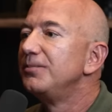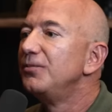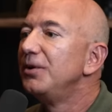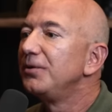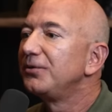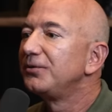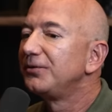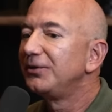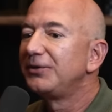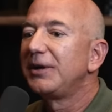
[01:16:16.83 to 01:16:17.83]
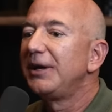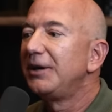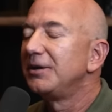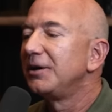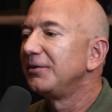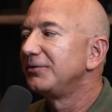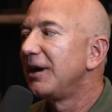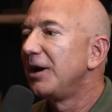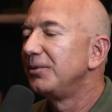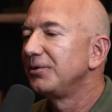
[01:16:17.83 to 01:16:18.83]
we're sophisticated enough
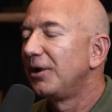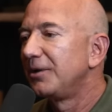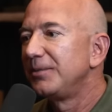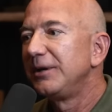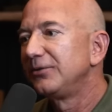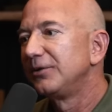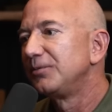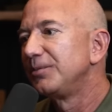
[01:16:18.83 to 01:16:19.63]
now with automation